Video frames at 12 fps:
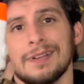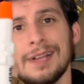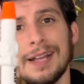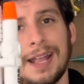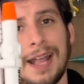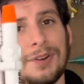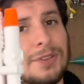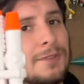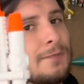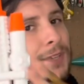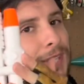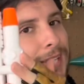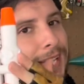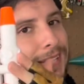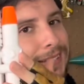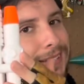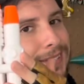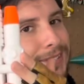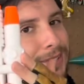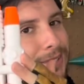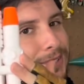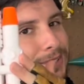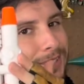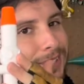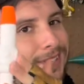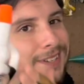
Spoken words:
How do you fit that into a holster?